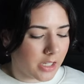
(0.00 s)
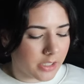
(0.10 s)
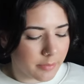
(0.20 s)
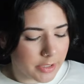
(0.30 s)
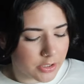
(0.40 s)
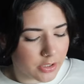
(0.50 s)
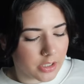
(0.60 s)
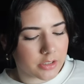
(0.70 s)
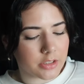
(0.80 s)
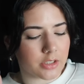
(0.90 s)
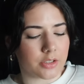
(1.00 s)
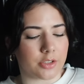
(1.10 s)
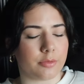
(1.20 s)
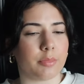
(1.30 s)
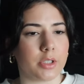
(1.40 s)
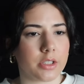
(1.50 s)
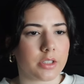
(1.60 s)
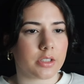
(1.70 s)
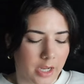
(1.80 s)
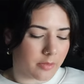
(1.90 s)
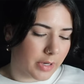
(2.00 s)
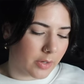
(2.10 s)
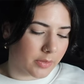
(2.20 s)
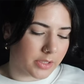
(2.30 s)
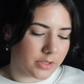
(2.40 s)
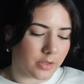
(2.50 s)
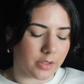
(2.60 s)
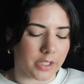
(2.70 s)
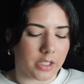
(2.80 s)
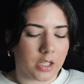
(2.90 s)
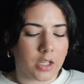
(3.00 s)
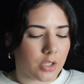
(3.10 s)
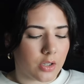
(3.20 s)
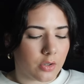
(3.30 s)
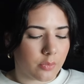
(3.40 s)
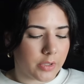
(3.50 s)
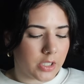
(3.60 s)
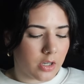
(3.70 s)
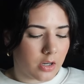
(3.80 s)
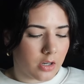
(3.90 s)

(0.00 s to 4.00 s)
I need to make sure that's the third book. Yeah, Powerless. Okay. So we're